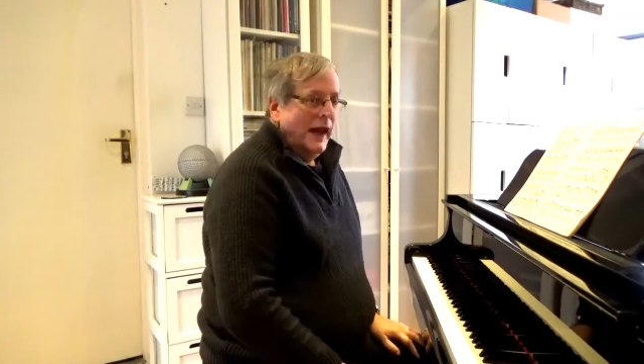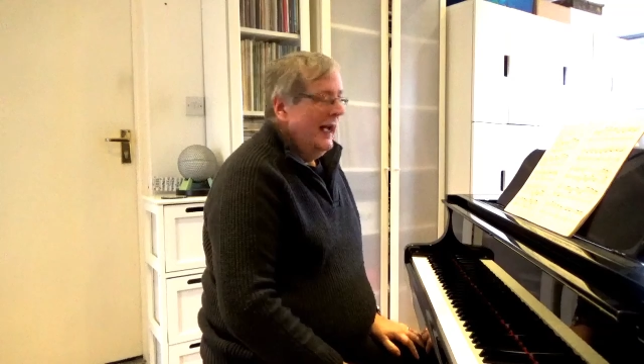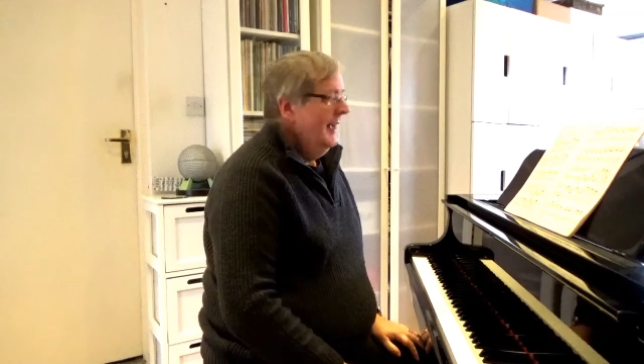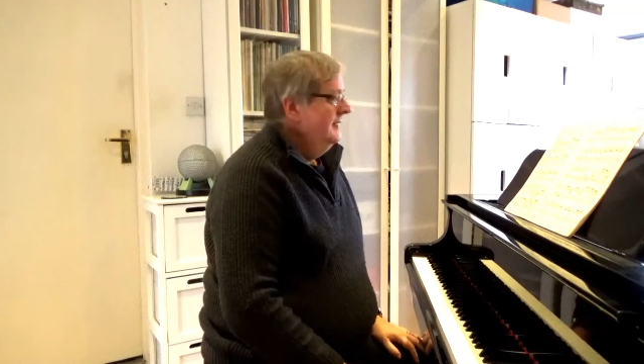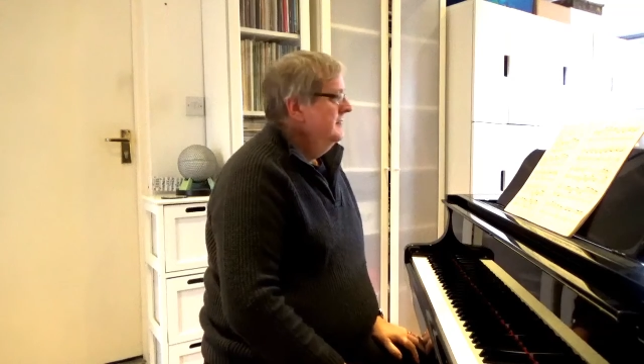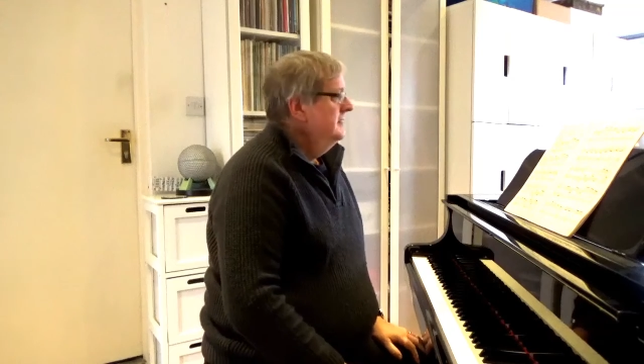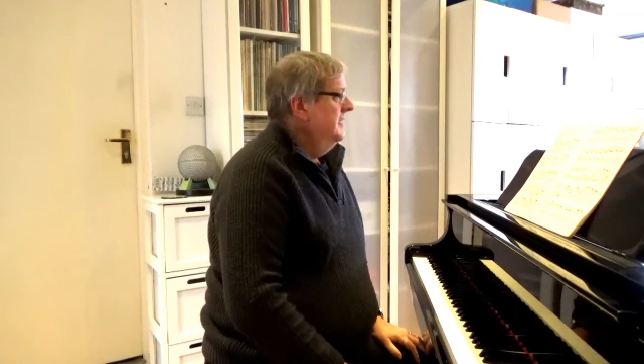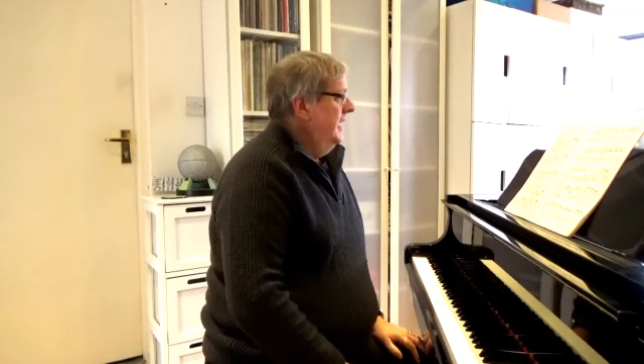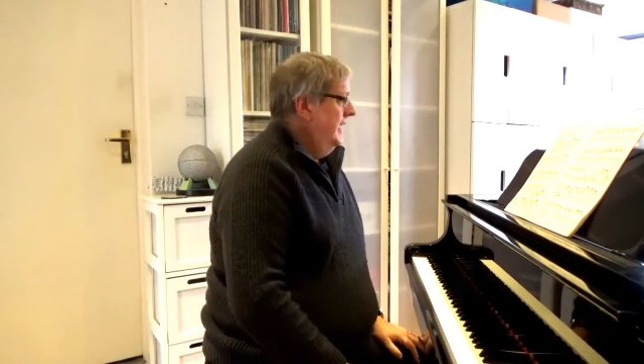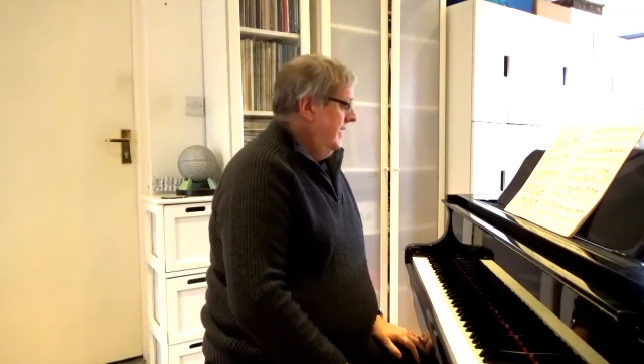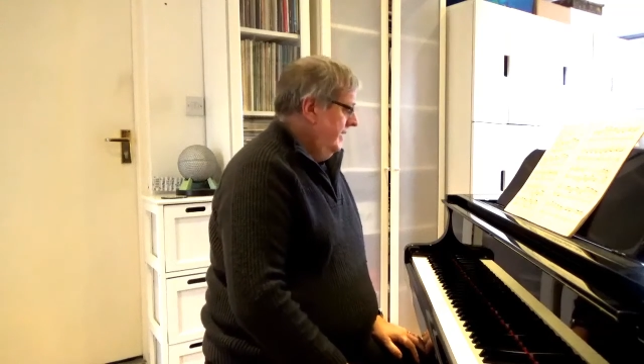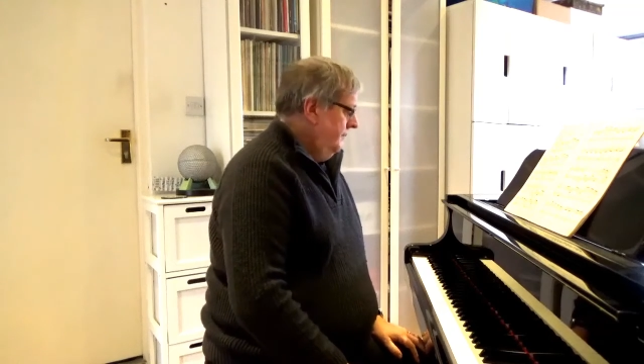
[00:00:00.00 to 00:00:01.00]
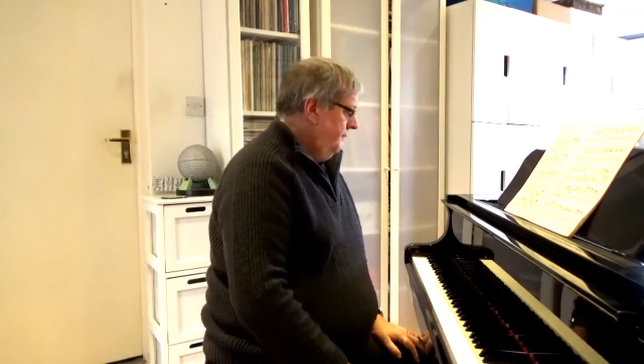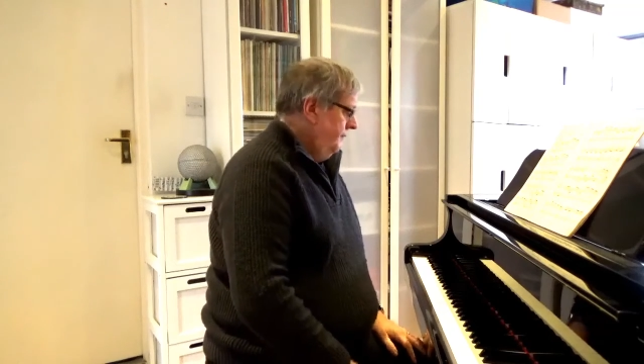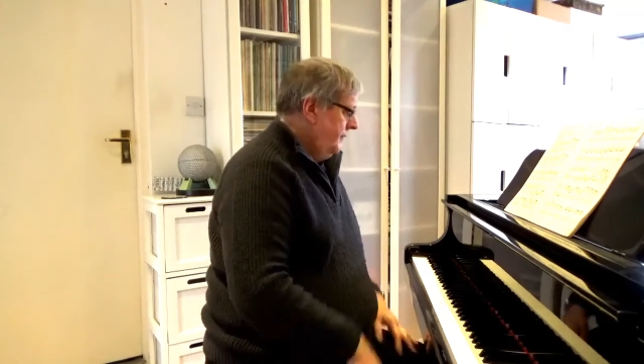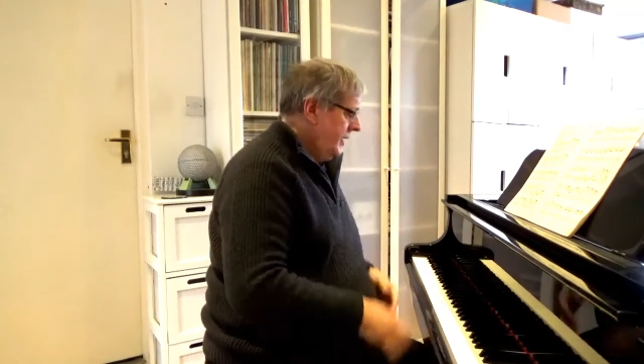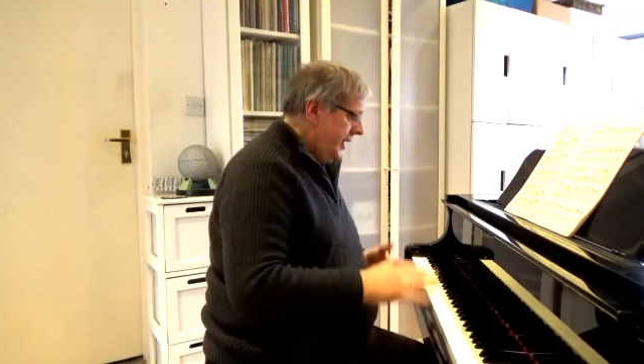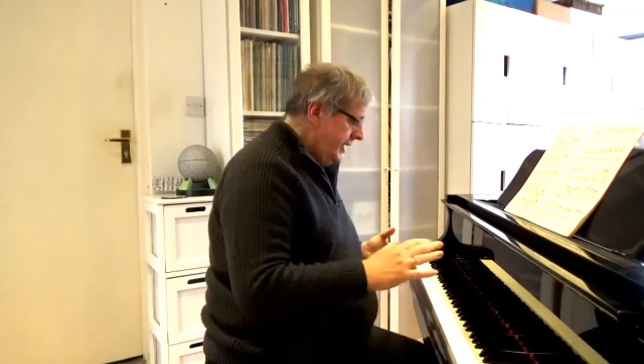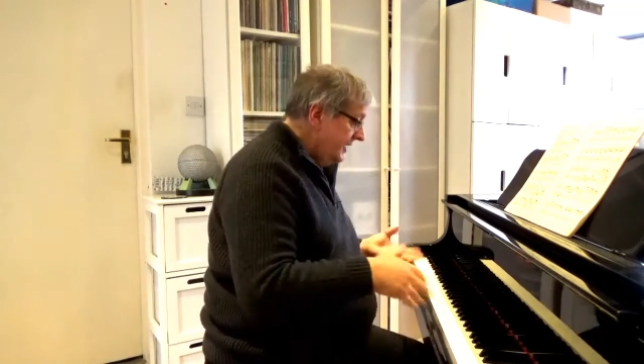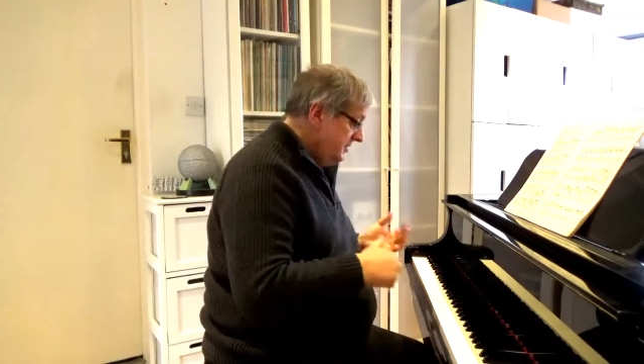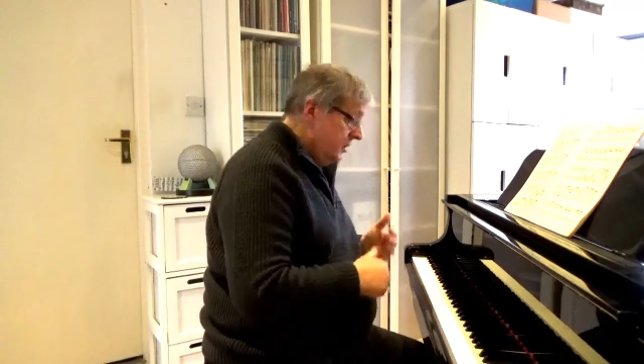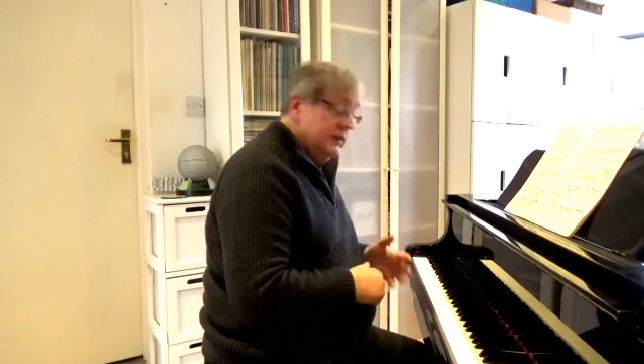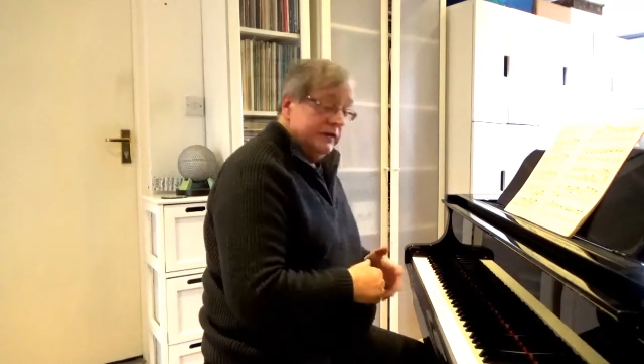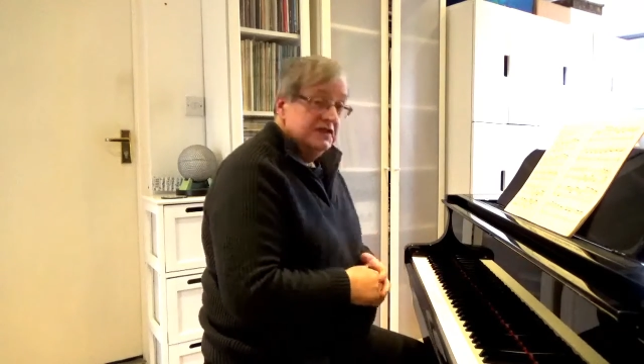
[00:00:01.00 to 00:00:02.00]
and it has
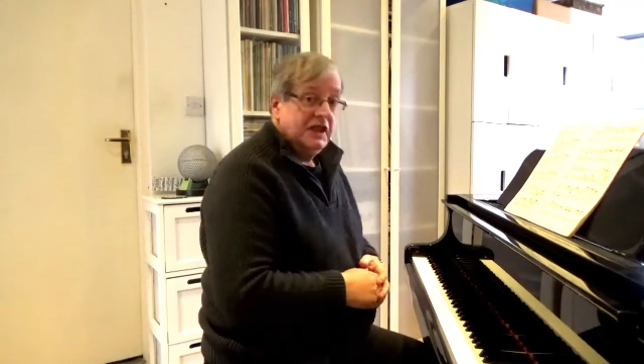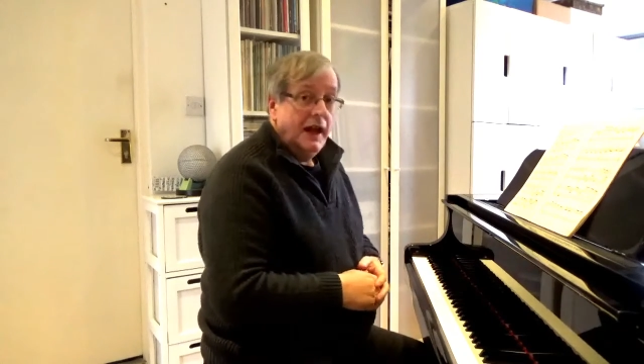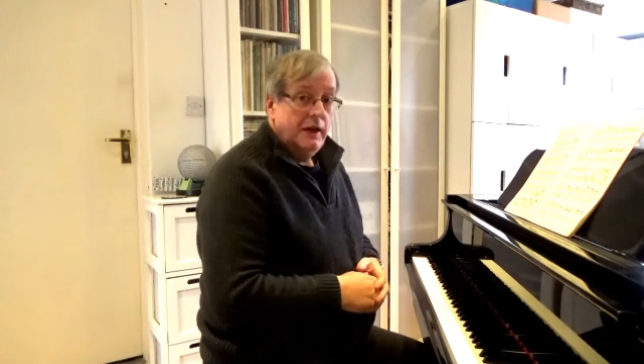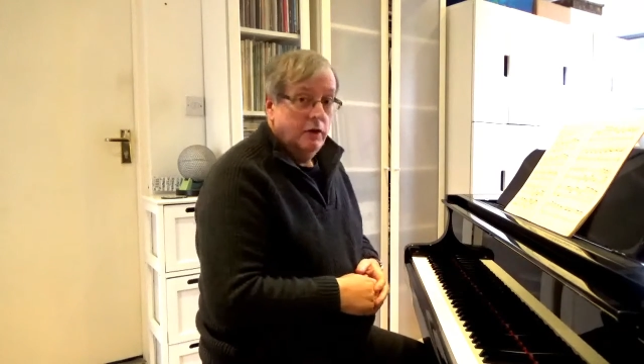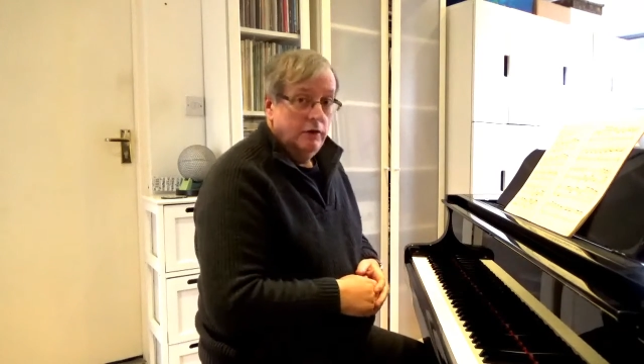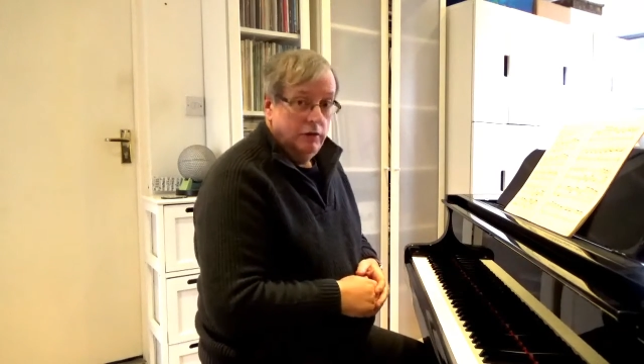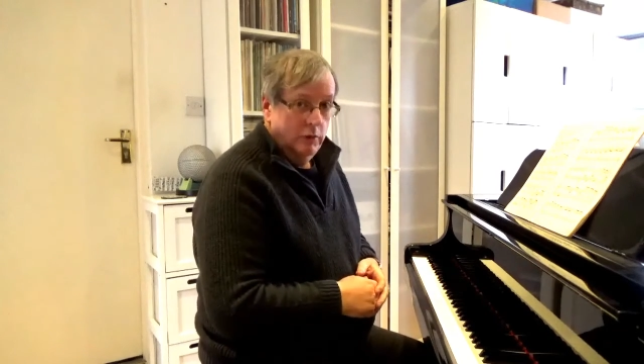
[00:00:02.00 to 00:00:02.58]
a lot of scale